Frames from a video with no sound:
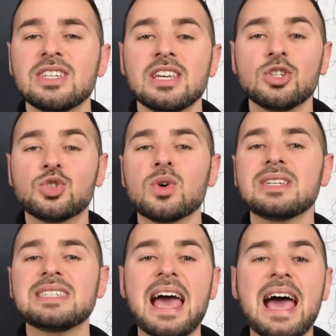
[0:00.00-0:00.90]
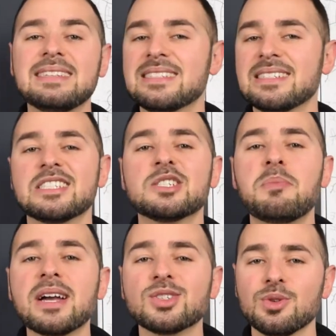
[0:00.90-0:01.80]
enjoyed Dad's
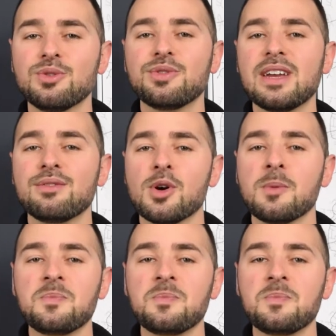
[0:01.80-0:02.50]
special favor.